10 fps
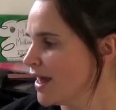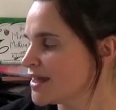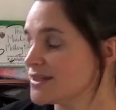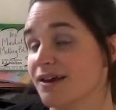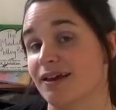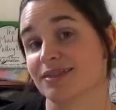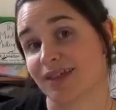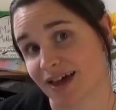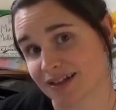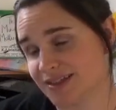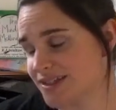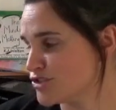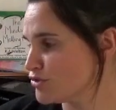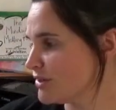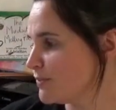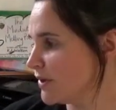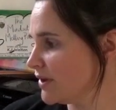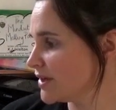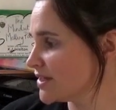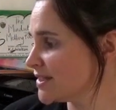So that's the
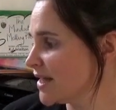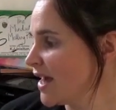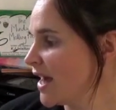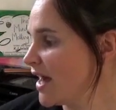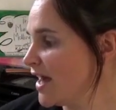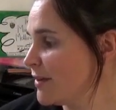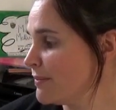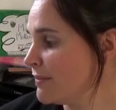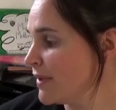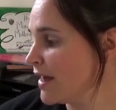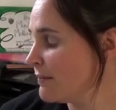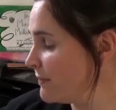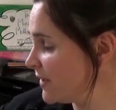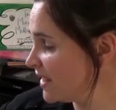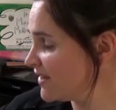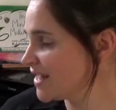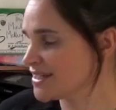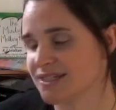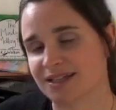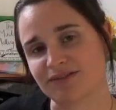storybooks. But I then
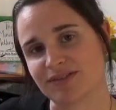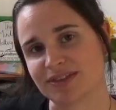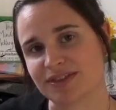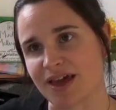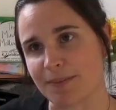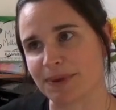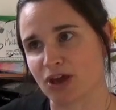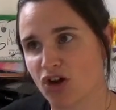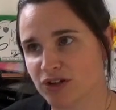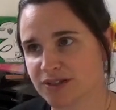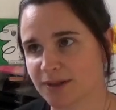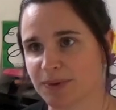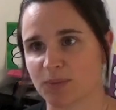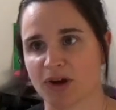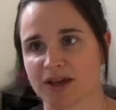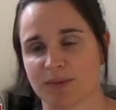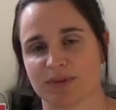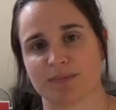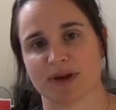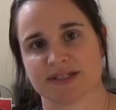discovered that because I'd been working
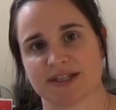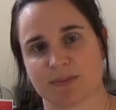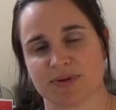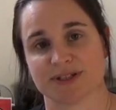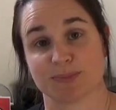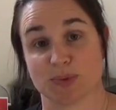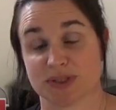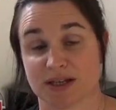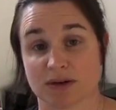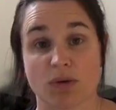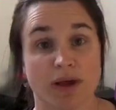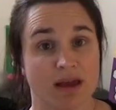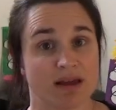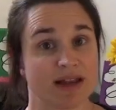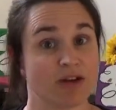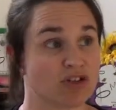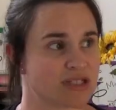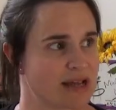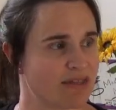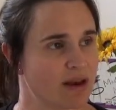with the mindset principles, and quite early on
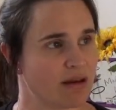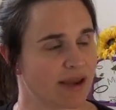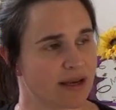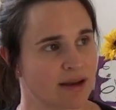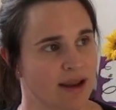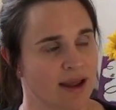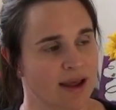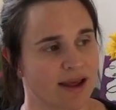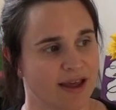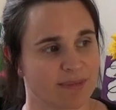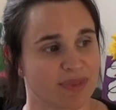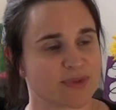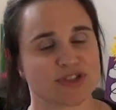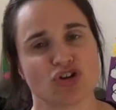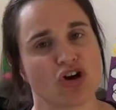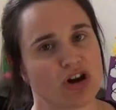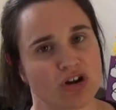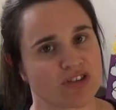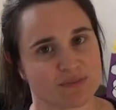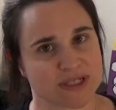down the line, there was not a
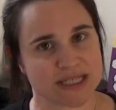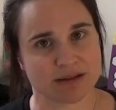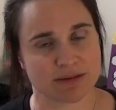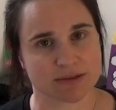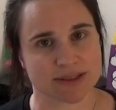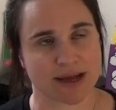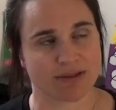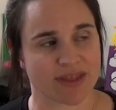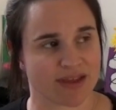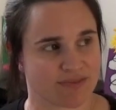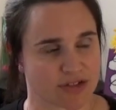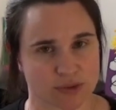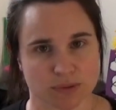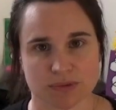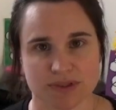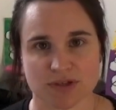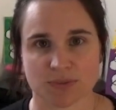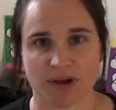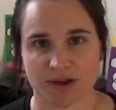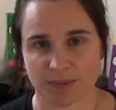lot of materials out there for schools to
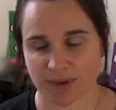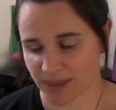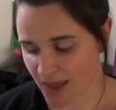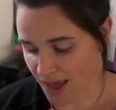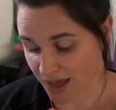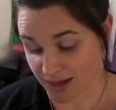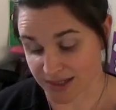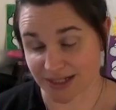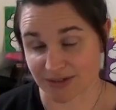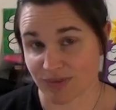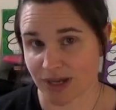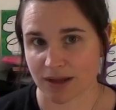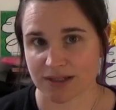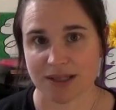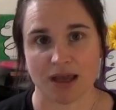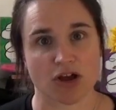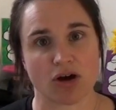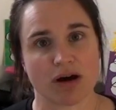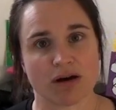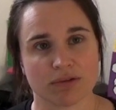work with. And I suddenly realised that I
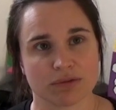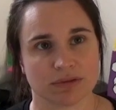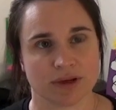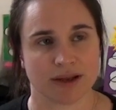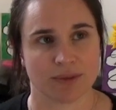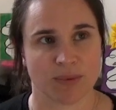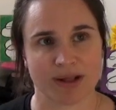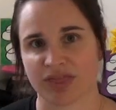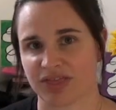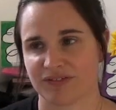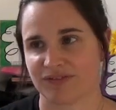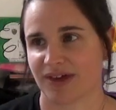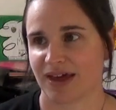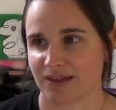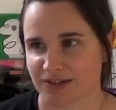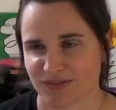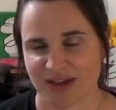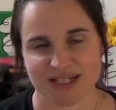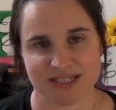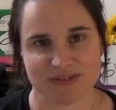got a whole wealth of sort of
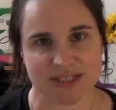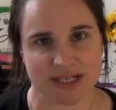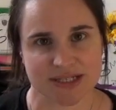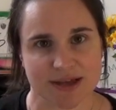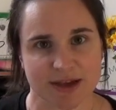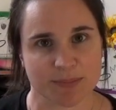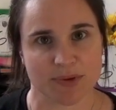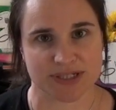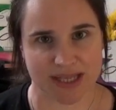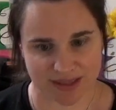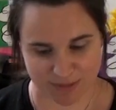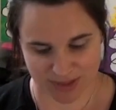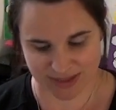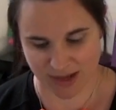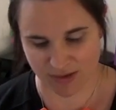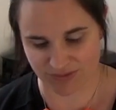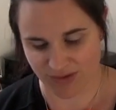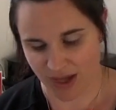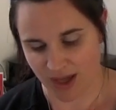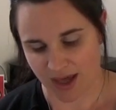activities that I'd put together myself
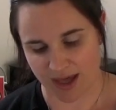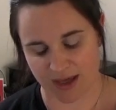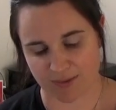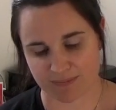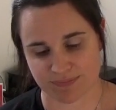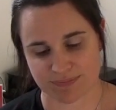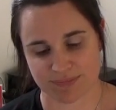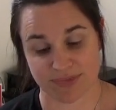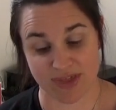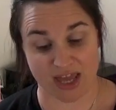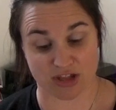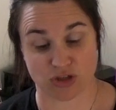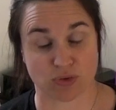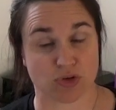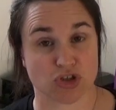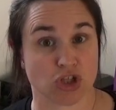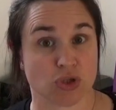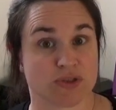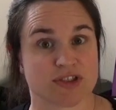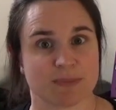that you could
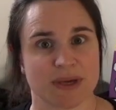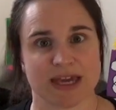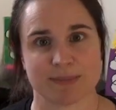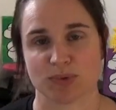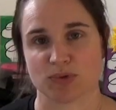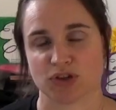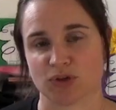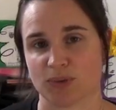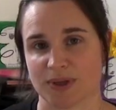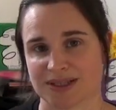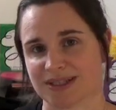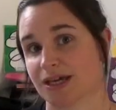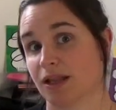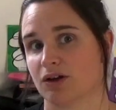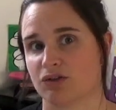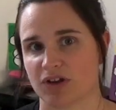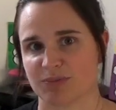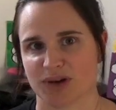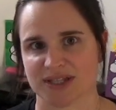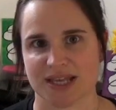use to be able to instill a growth
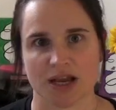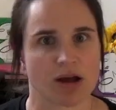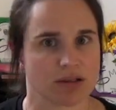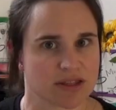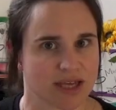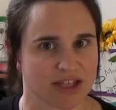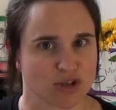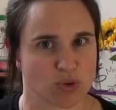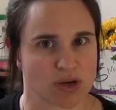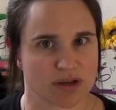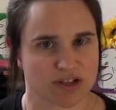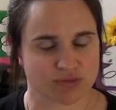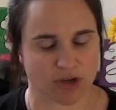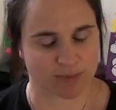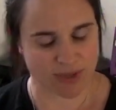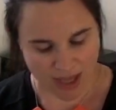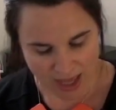mindset culture in your classroom.